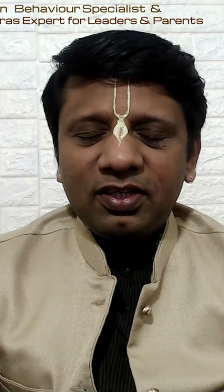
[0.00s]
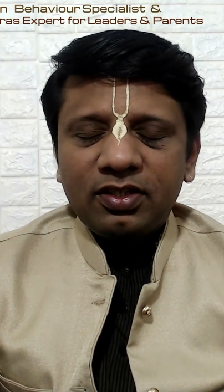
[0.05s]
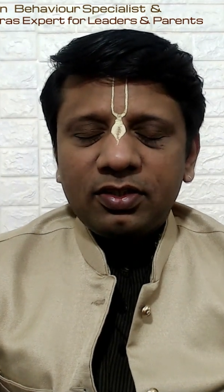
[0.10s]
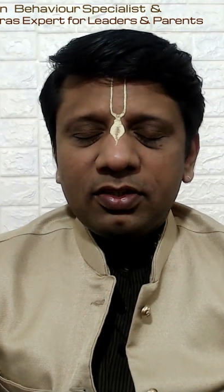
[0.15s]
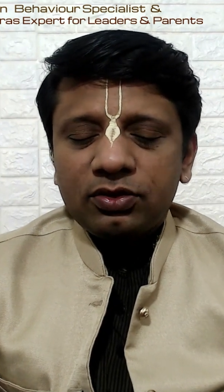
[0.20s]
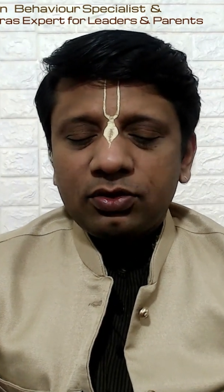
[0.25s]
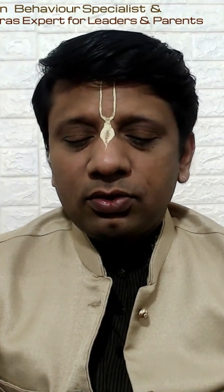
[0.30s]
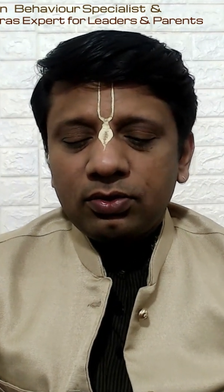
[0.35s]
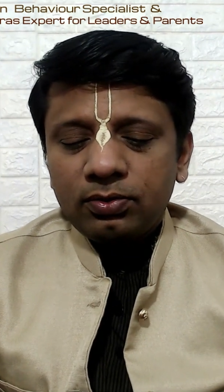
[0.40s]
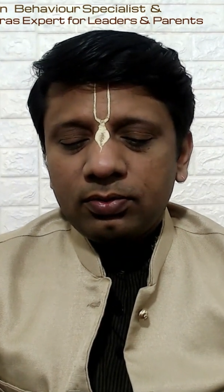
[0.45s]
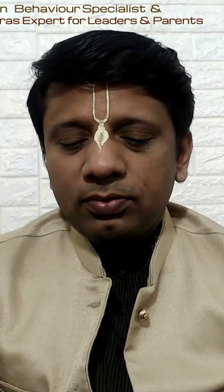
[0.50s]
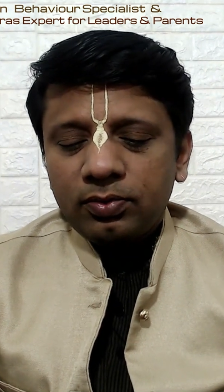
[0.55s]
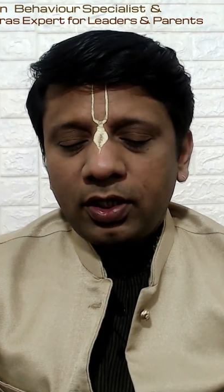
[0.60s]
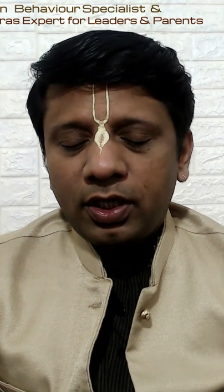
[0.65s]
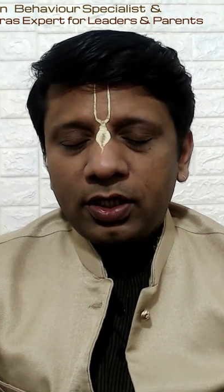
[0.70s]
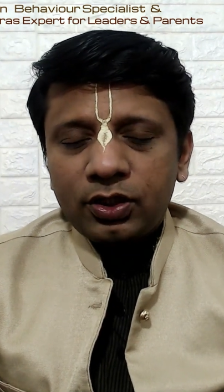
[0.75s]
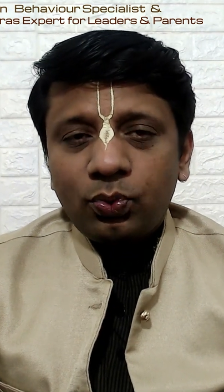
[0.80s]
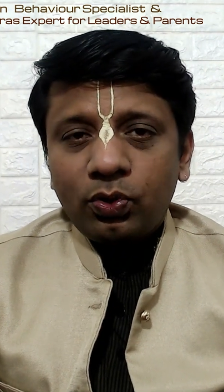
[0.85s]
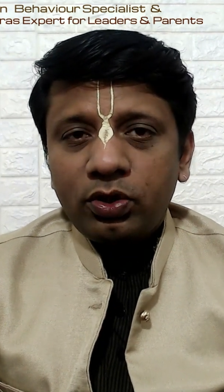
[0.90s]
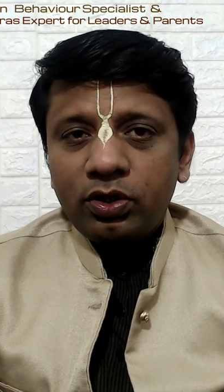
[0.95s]
So
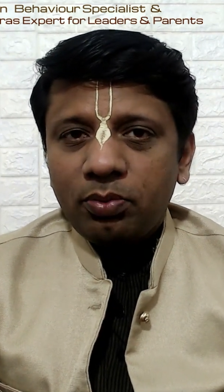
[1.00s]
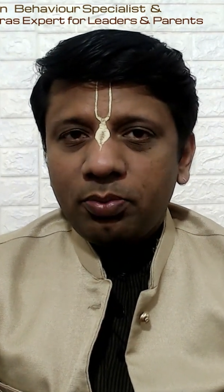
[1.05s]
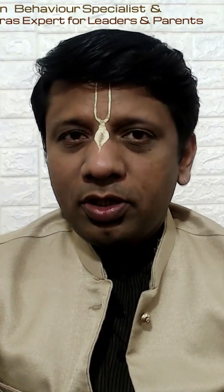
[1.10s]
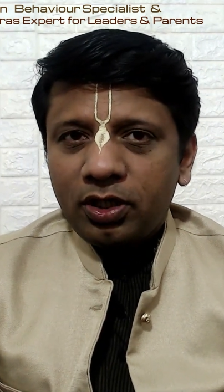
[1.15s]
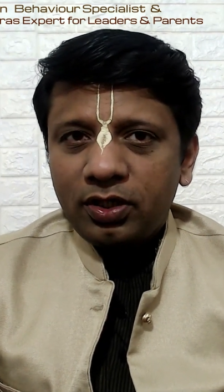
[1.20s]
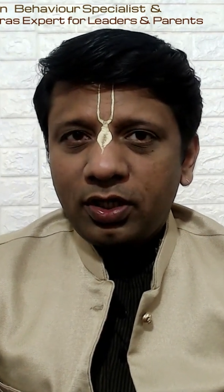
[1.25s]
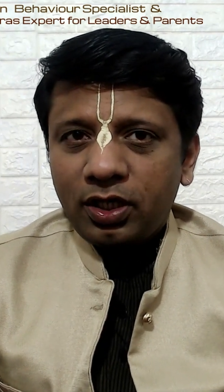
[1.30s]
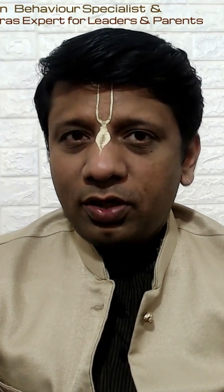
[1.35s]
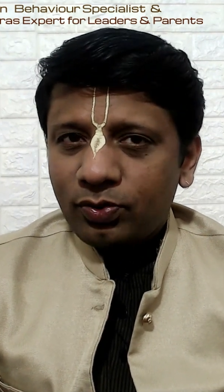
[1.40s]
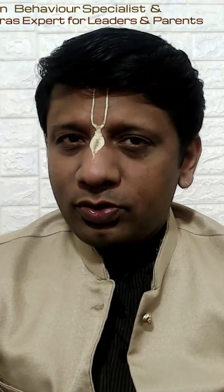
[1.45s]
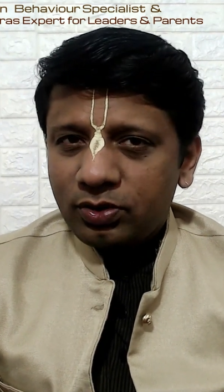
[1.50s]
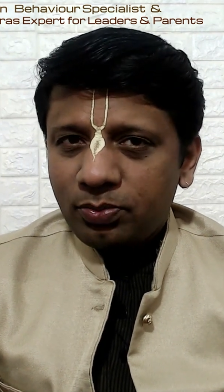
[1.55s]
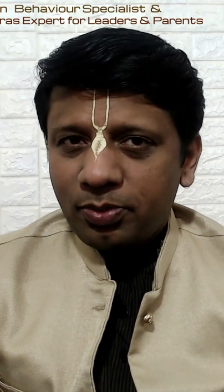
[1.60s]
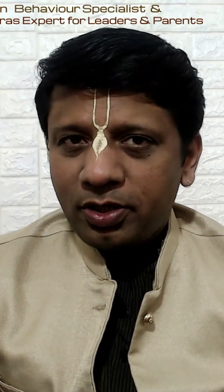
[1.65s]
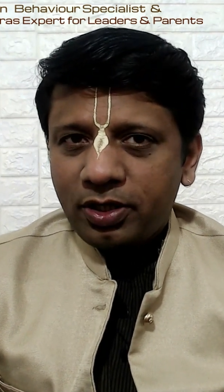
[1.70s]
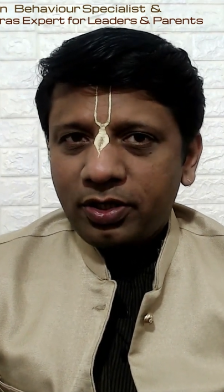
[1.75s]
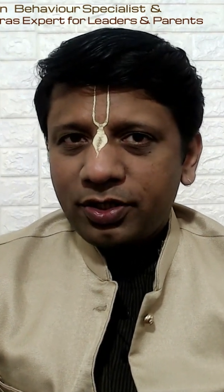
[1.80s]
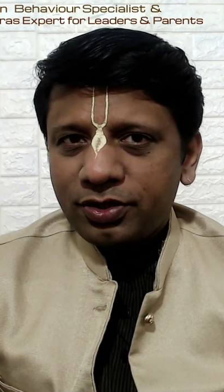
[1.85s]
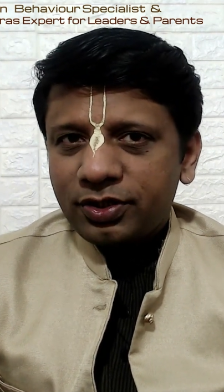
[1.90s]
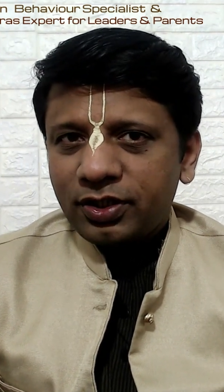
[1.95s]
that was the
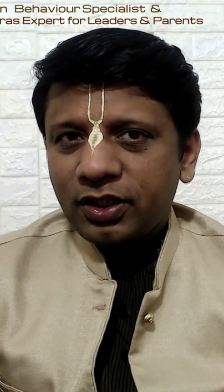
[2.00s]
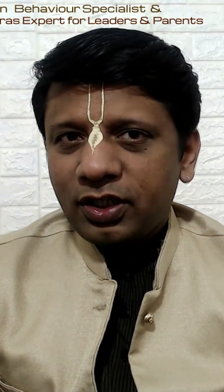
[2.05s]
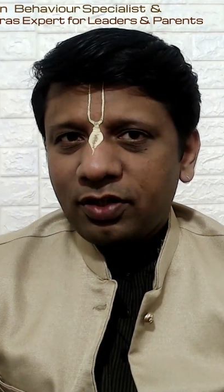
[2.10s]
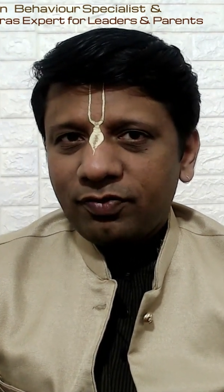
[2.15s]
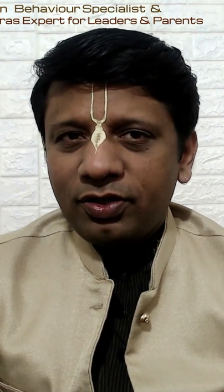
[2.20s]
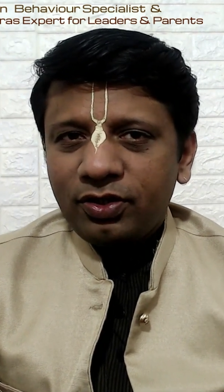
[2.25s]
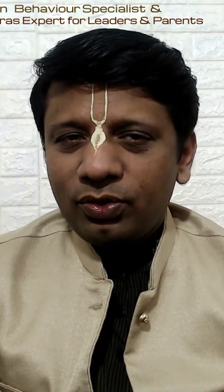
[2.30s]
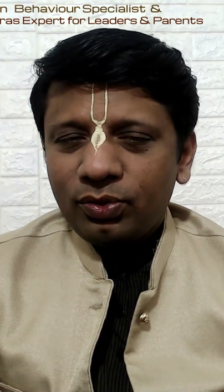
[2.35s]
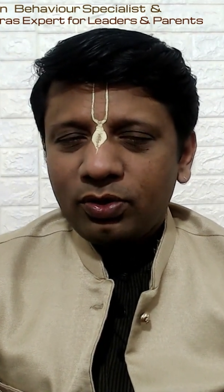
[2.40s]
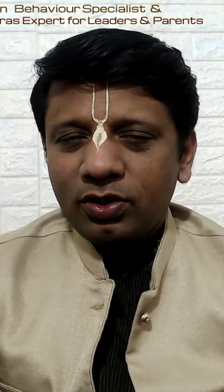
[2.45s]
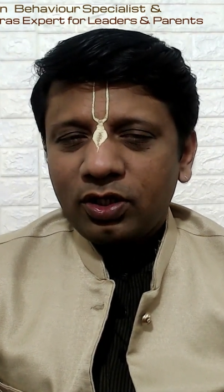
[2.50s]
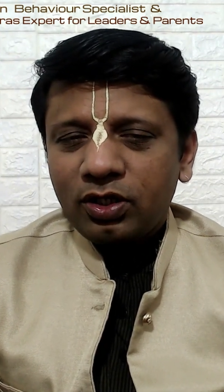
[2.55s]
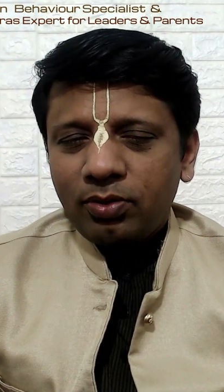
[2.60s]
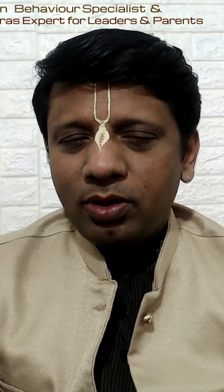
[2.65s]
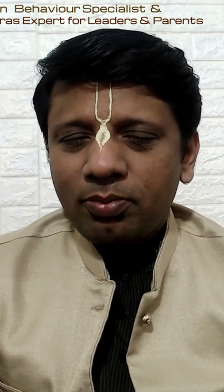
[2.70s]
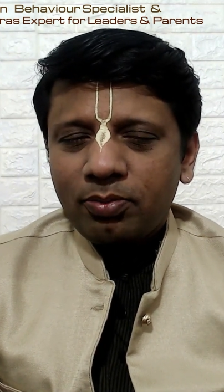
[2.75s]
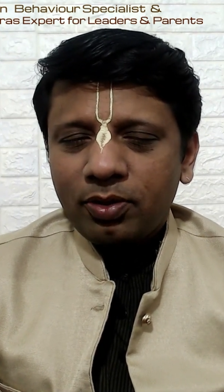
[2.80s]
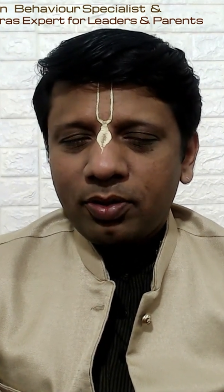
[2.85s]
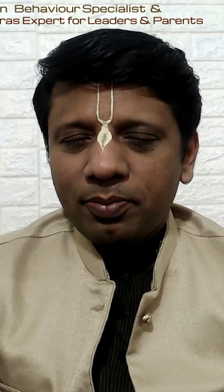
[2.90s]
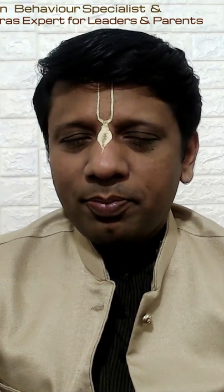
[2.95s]
benediction given to her by
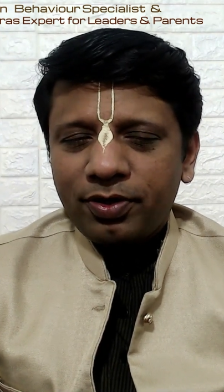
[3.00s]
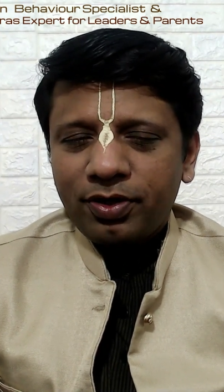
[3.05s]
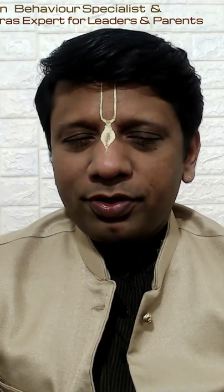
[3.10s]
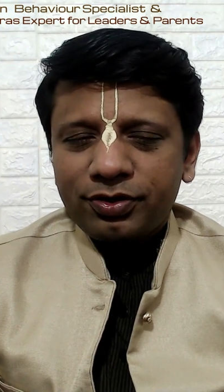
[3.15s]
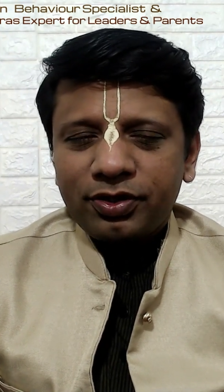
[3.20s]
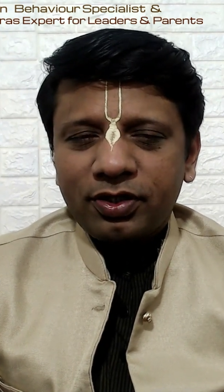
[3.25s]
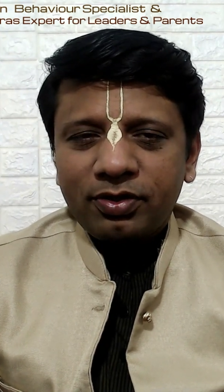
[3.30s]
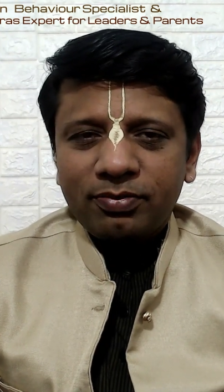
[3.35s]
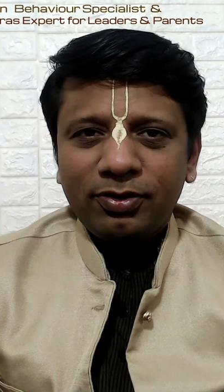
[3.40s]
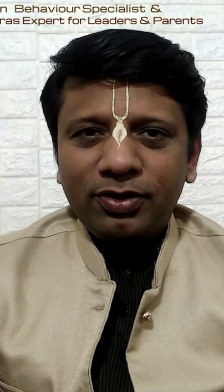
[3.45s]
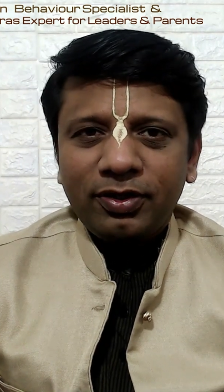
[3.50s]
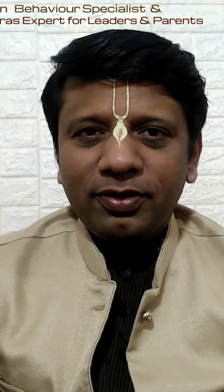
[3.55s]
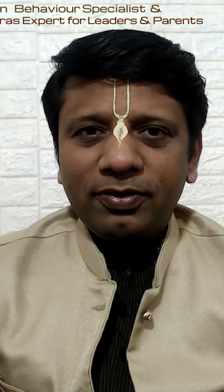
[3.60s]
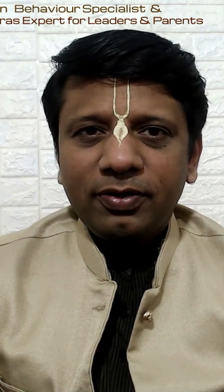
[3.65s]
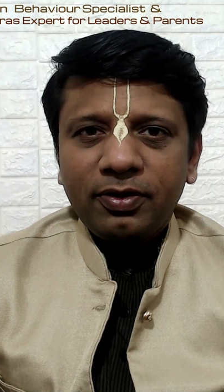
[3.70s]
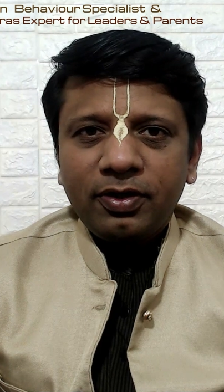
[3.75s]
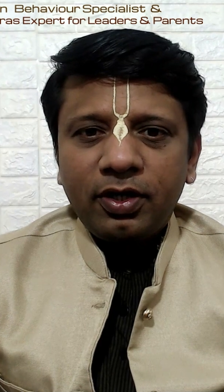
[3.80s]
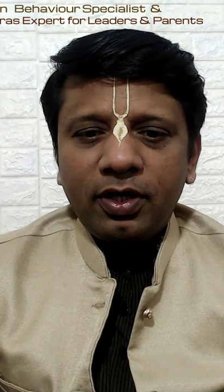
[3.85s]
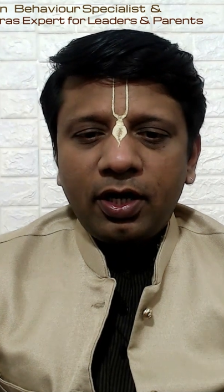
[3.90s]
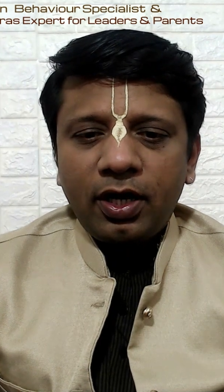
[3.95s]
Parashar Muni.
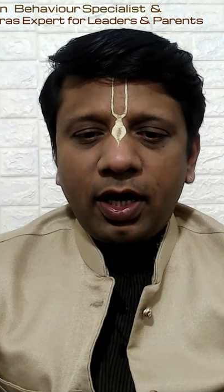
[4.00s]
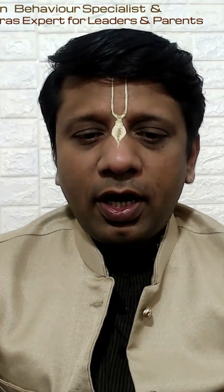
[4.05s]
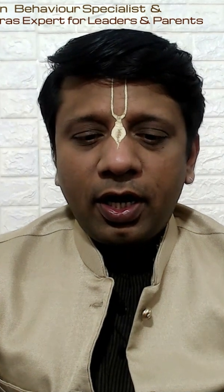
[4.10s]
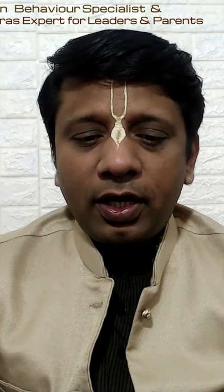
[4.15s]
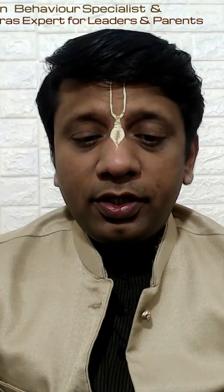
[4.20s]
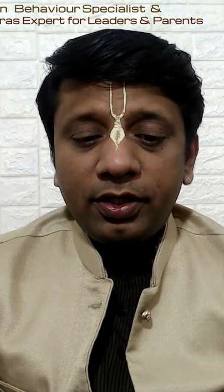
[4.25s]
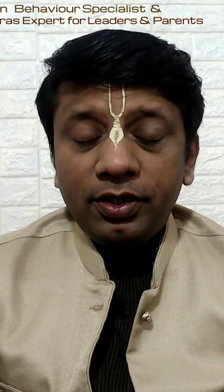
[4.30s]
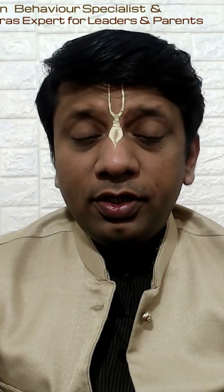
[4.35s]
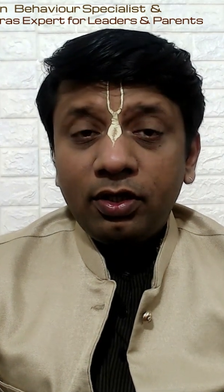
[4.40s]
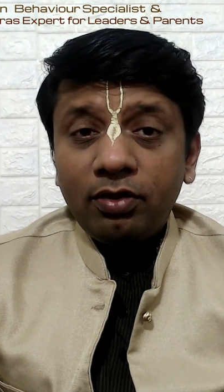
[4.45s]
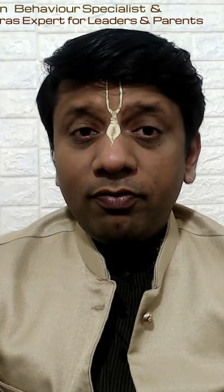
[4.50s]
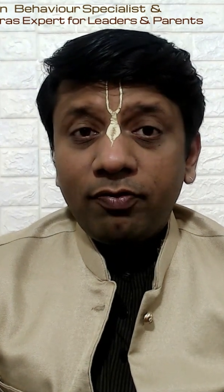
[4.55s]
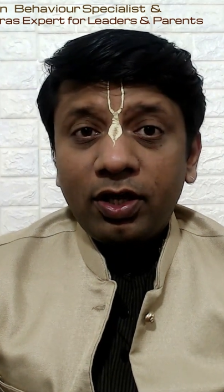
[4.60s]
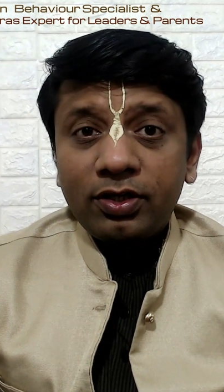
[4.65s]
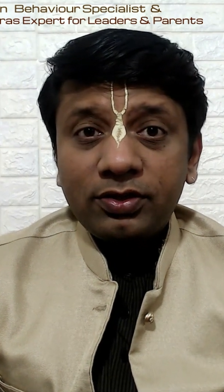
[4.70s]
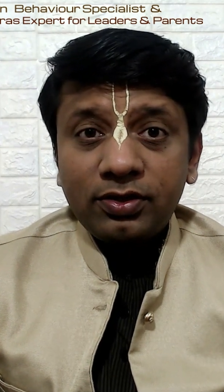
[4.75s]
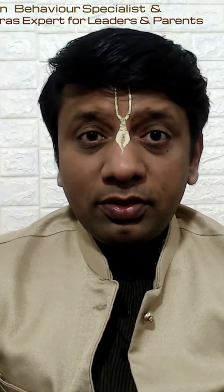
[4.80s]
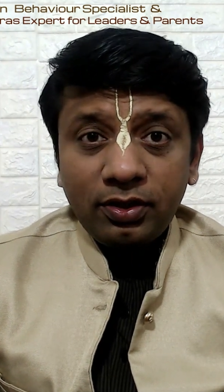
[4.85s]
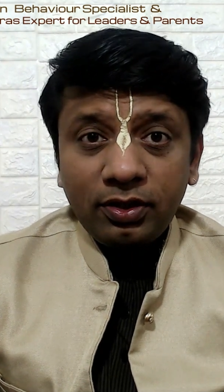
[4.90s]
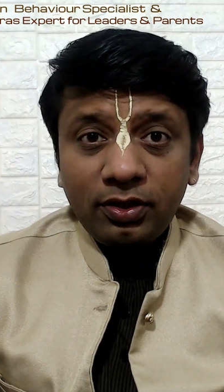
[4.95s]
And here
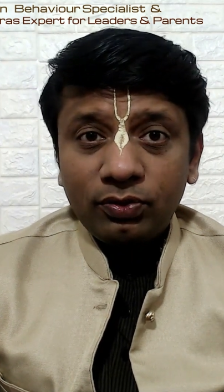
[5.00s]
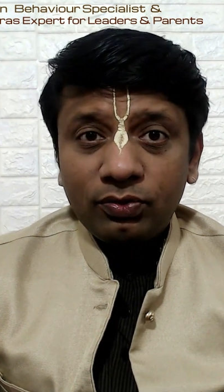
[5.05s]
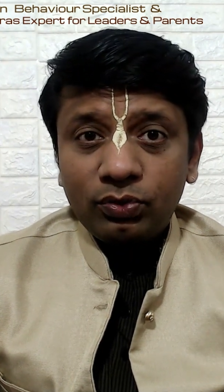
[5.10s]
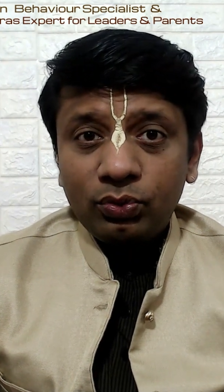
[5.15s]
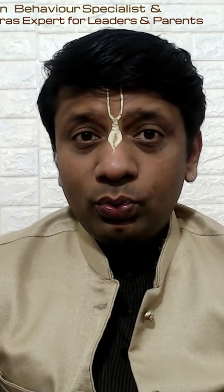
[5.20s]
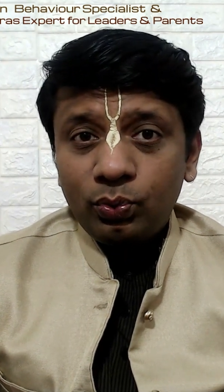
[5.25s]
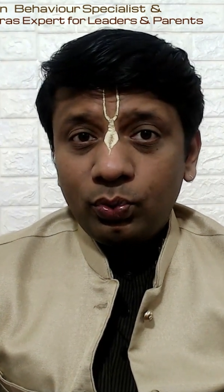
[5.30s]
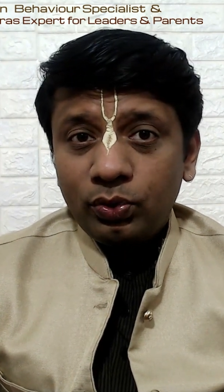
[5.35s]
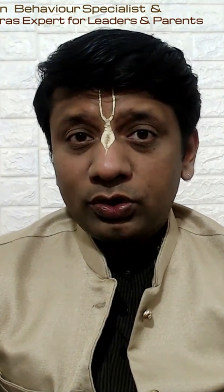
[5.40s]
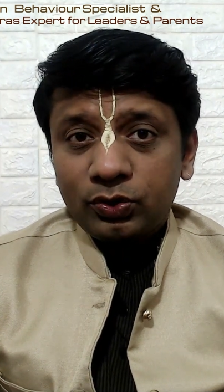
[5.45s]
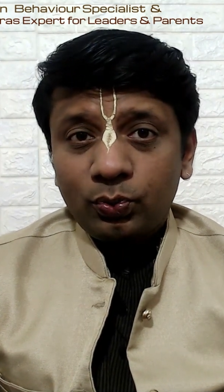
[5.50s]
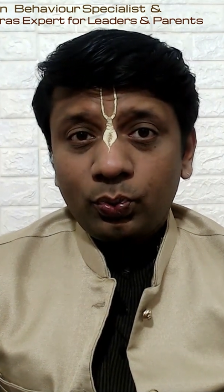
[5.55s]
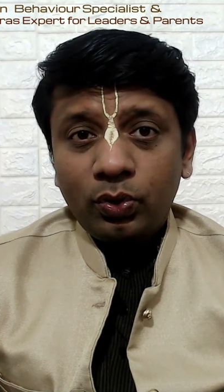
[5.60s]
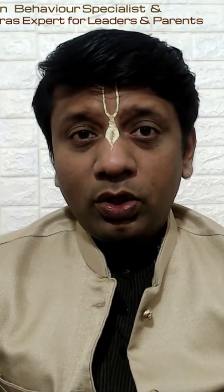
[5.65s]
Vyasadeva, who was